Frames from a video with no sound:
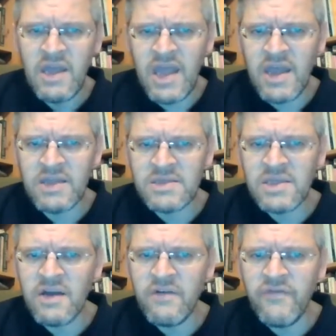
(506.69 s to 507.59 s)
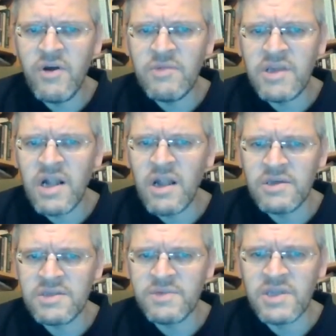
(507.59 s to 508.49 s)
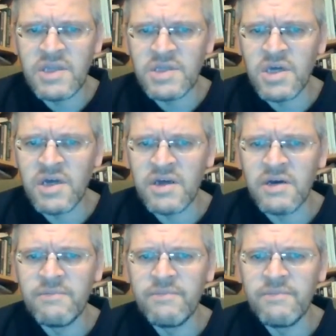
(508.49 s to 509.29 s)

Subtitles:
hands now firmly clasped in each other.